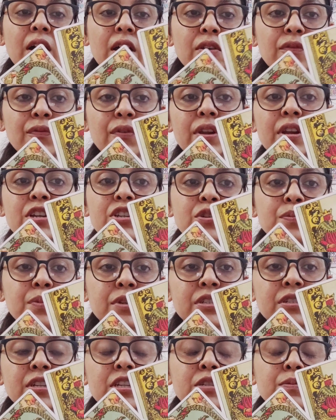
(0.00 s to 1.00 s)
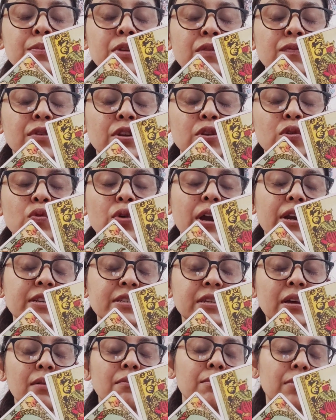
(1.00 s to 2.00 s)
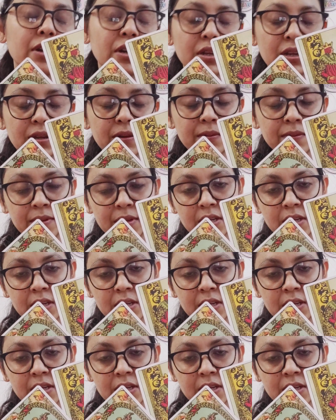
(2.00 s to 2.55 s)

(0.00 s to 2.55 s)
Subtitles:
unfinished business between you and somebody.